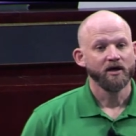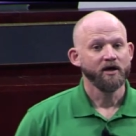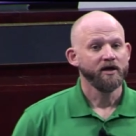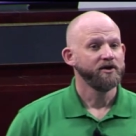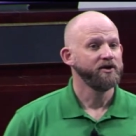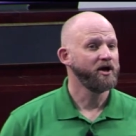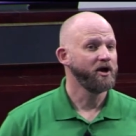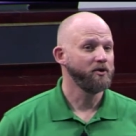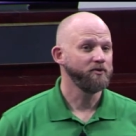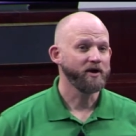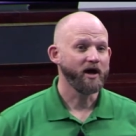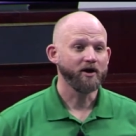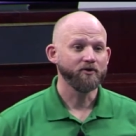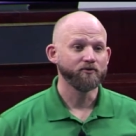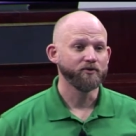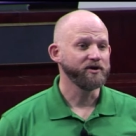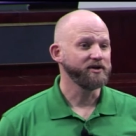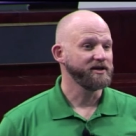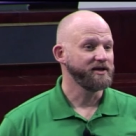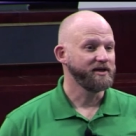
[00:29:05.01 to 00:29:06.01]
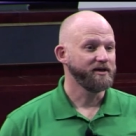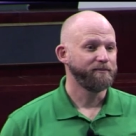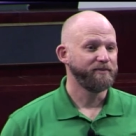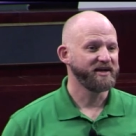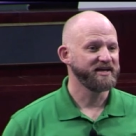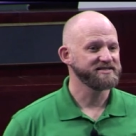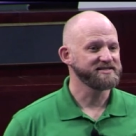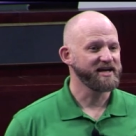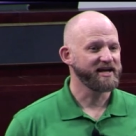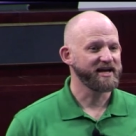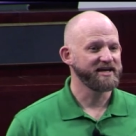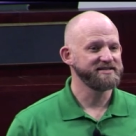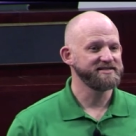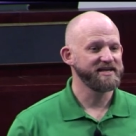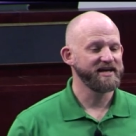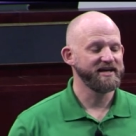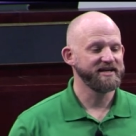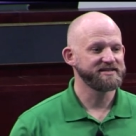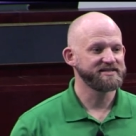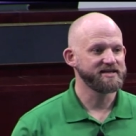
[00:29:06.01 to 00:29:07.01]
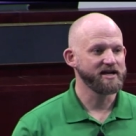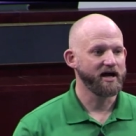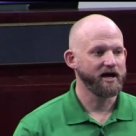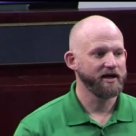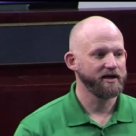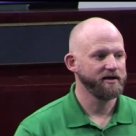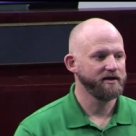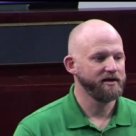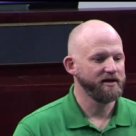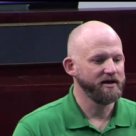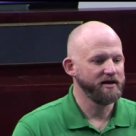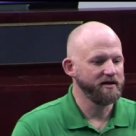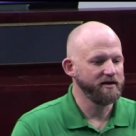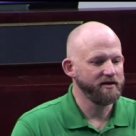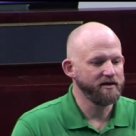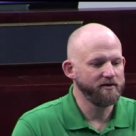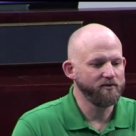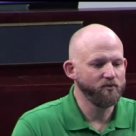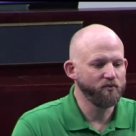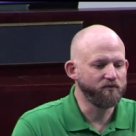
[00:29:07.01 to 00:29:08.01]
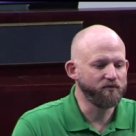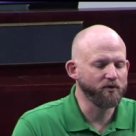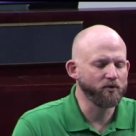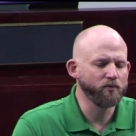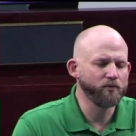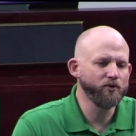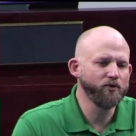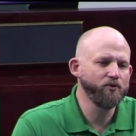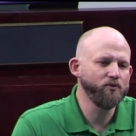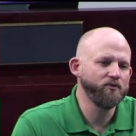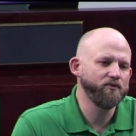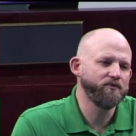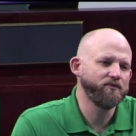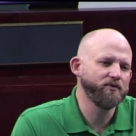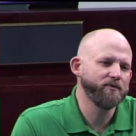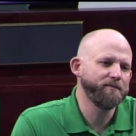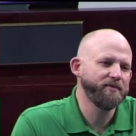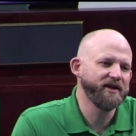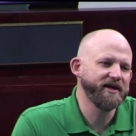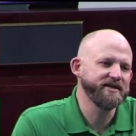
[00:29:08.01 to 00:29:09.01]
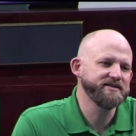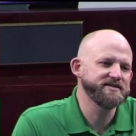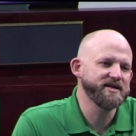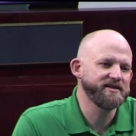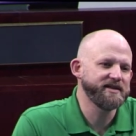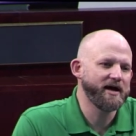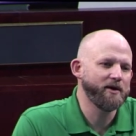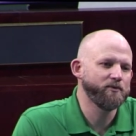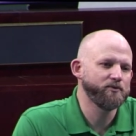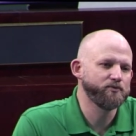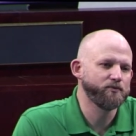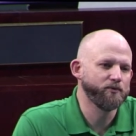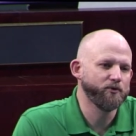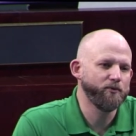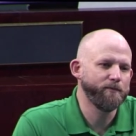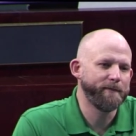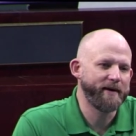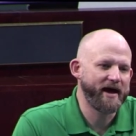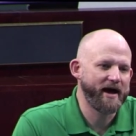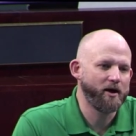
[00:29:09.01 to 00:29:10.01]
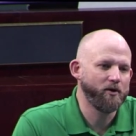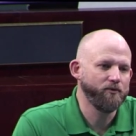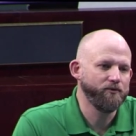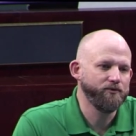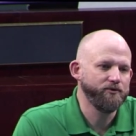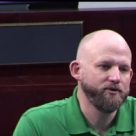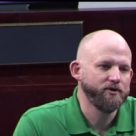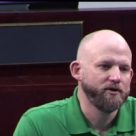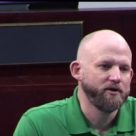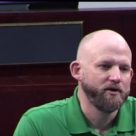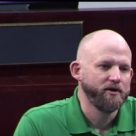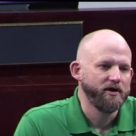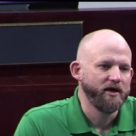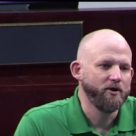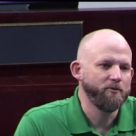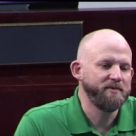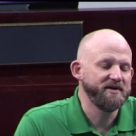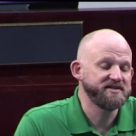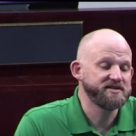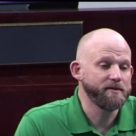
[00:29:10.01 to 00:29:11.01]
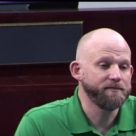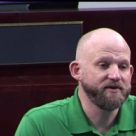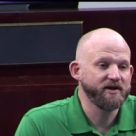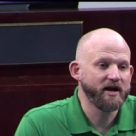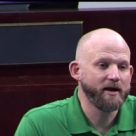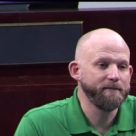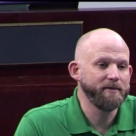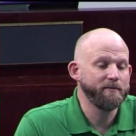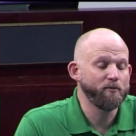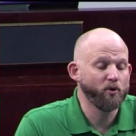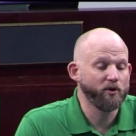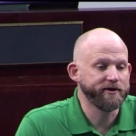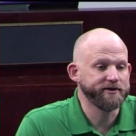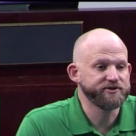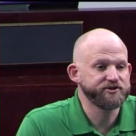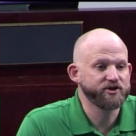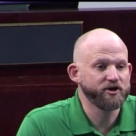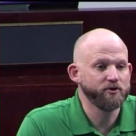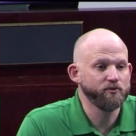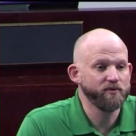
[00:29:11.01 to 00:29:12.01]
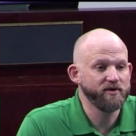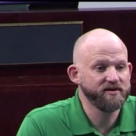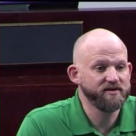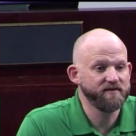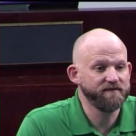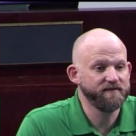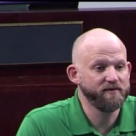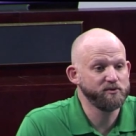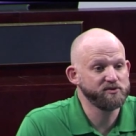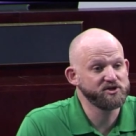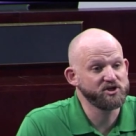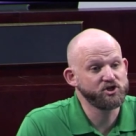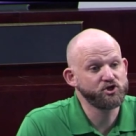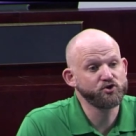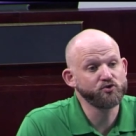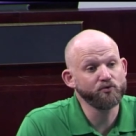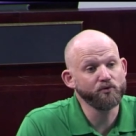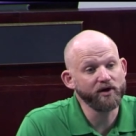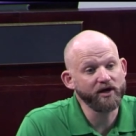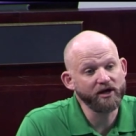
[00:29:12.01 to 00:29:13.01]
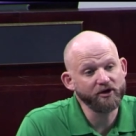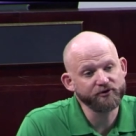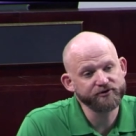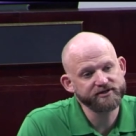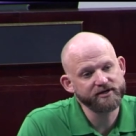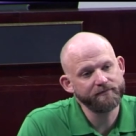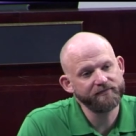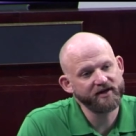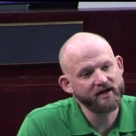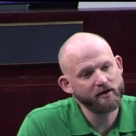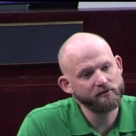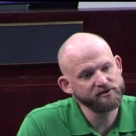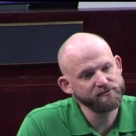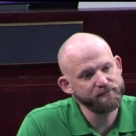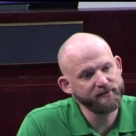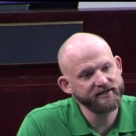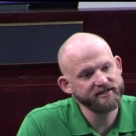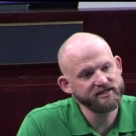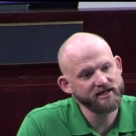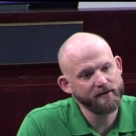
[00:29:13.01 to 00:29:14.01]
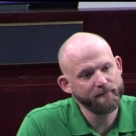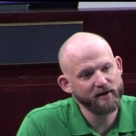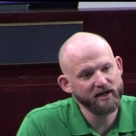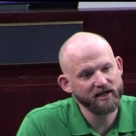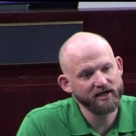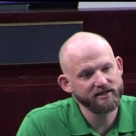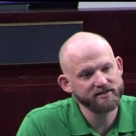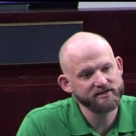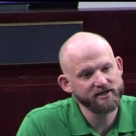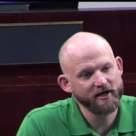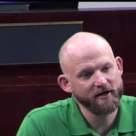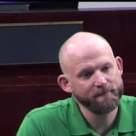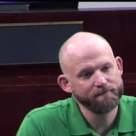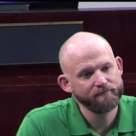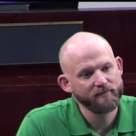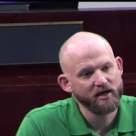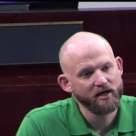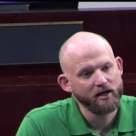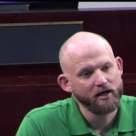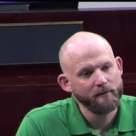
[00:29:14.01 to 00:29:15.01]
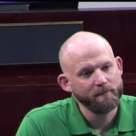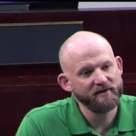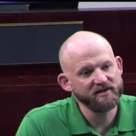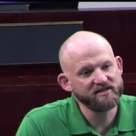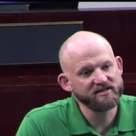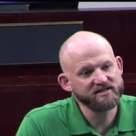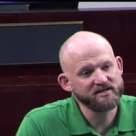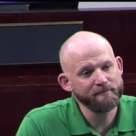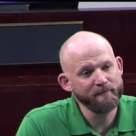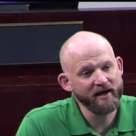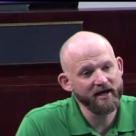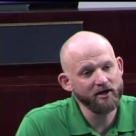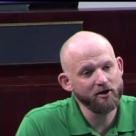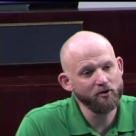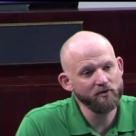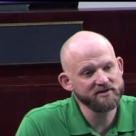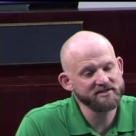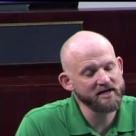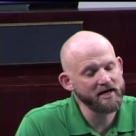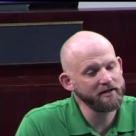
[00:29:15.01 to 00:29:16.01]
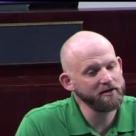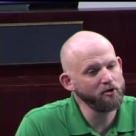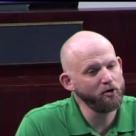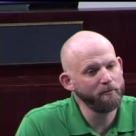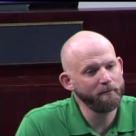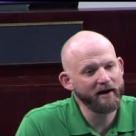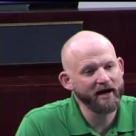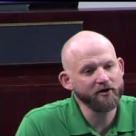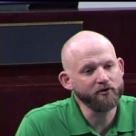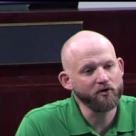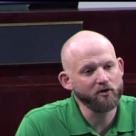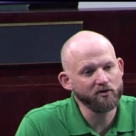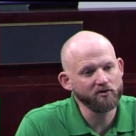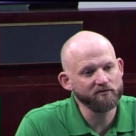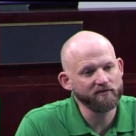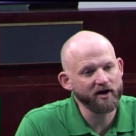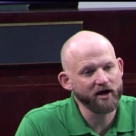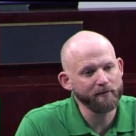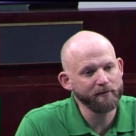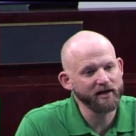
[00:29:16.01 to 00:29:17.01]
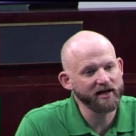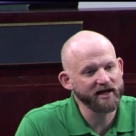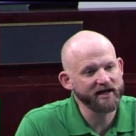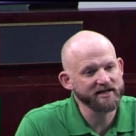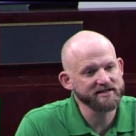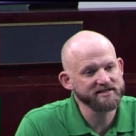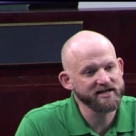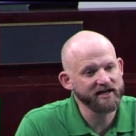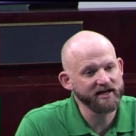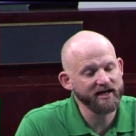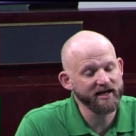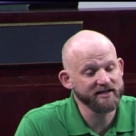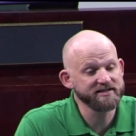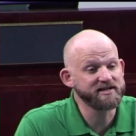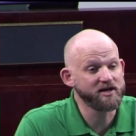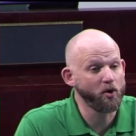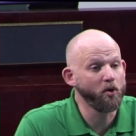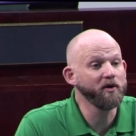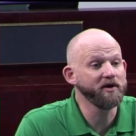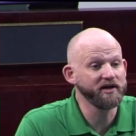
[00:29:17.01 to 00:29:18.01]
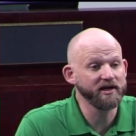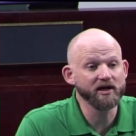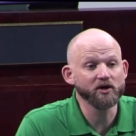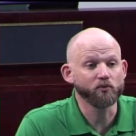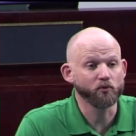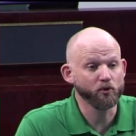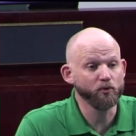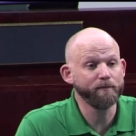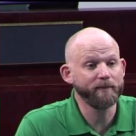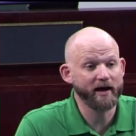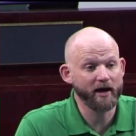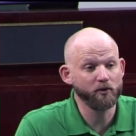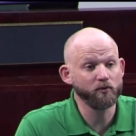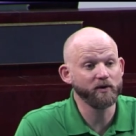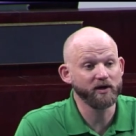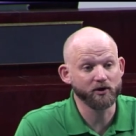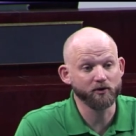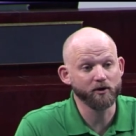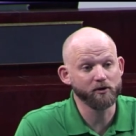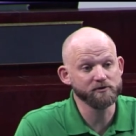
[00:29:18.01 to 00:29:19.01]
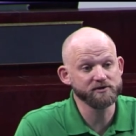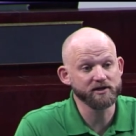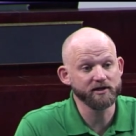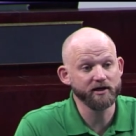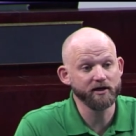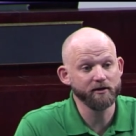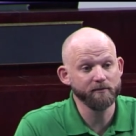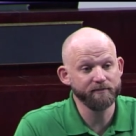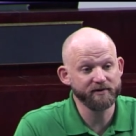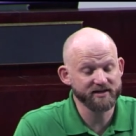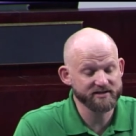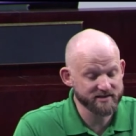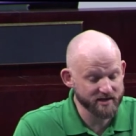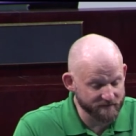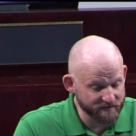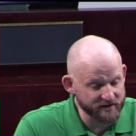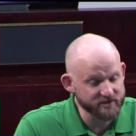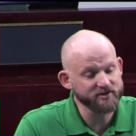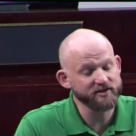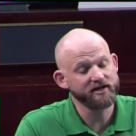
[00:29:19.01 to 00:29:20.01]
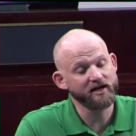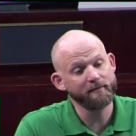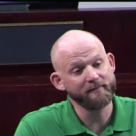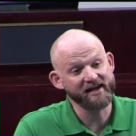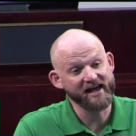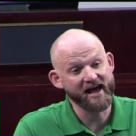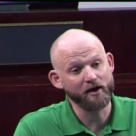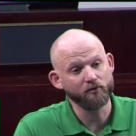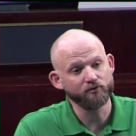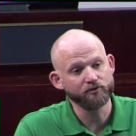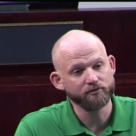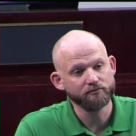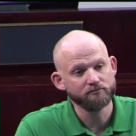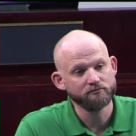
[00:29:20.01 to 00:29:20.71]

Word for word: No, not really, because like I said, it's not for root for plants like that with root bound. It'd be something I'd be more concerned with if it was a tree or something I was planting in my landscape. But the tomato, it's that little micro environment. Like I said, it's going to get root bound when it grows in there, but it's eventually coming out.